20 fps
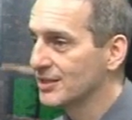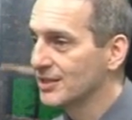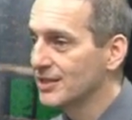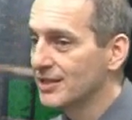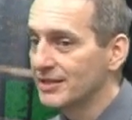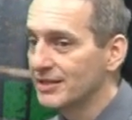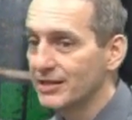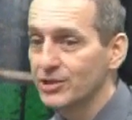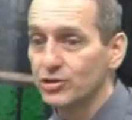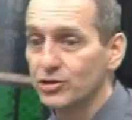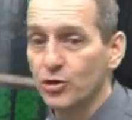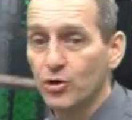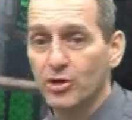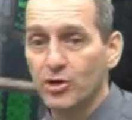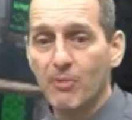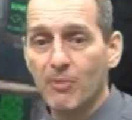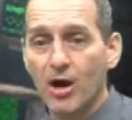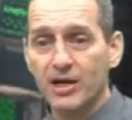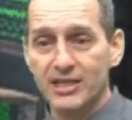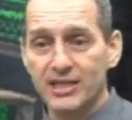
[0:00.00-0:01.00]
Now, you know, in
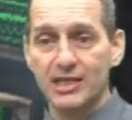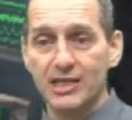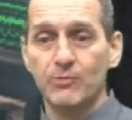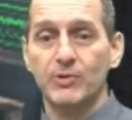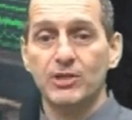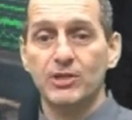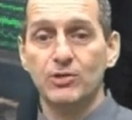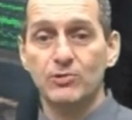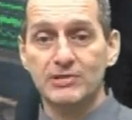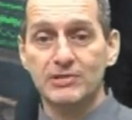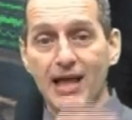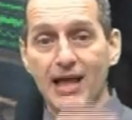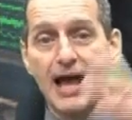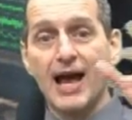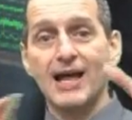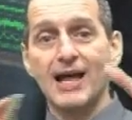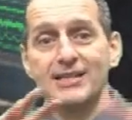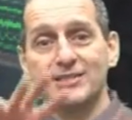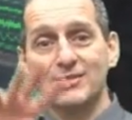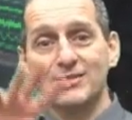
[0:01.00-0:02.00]
marketing we use
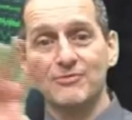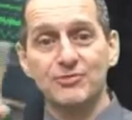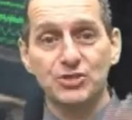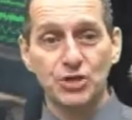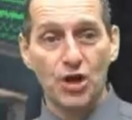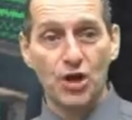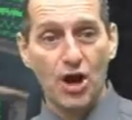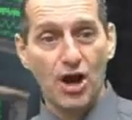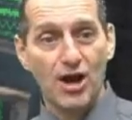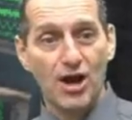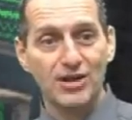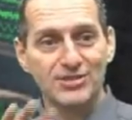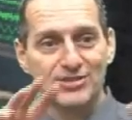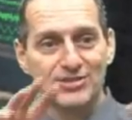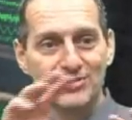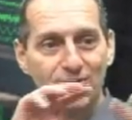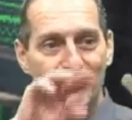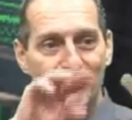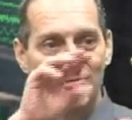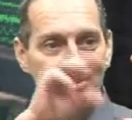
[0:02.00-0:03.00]
lots of charts, you
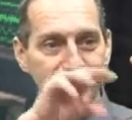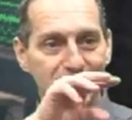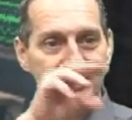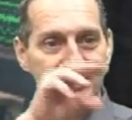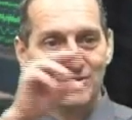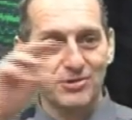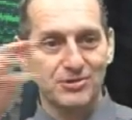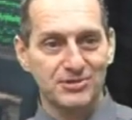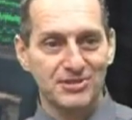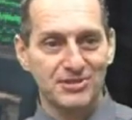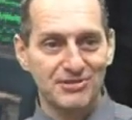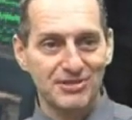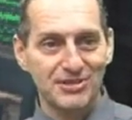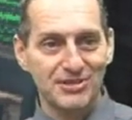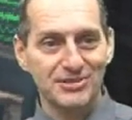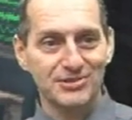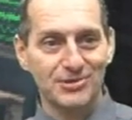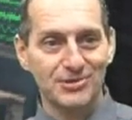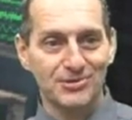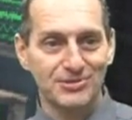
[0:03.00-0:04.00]
know, this goes to
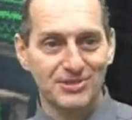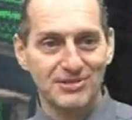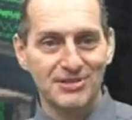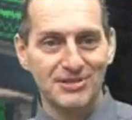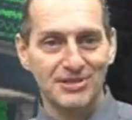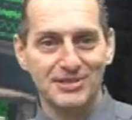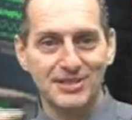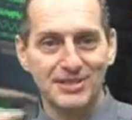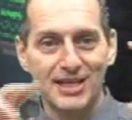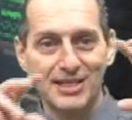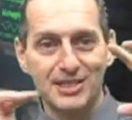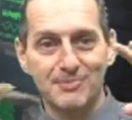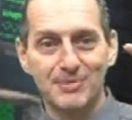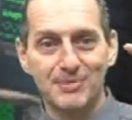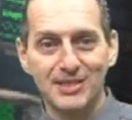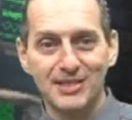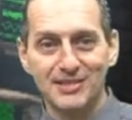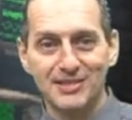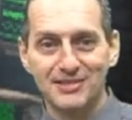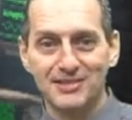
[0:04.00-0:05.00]
this, goes to this, A to
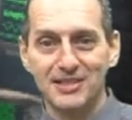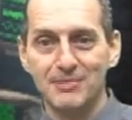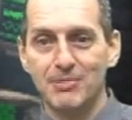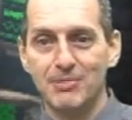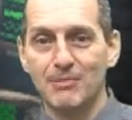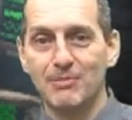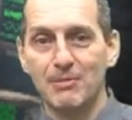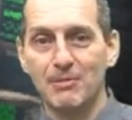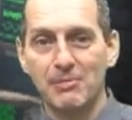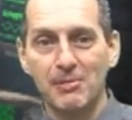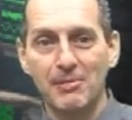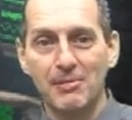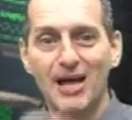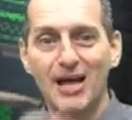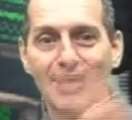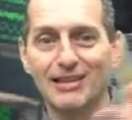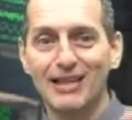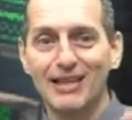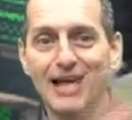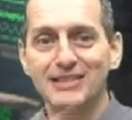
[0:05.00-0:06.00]
B to C, blah, blah, blah,
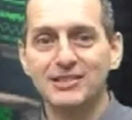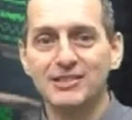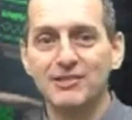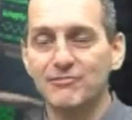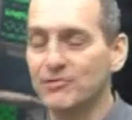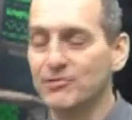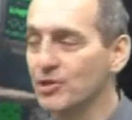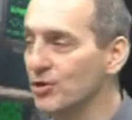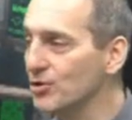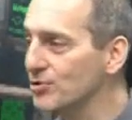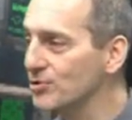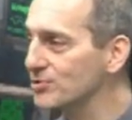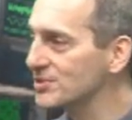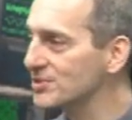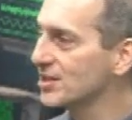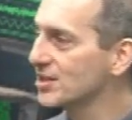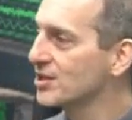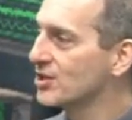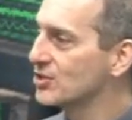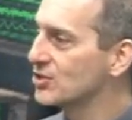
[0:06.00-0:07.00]
blah, lots of those.
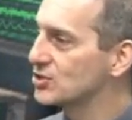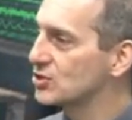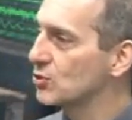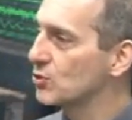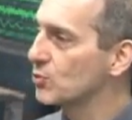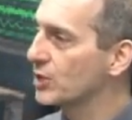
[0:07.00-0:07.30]
So what I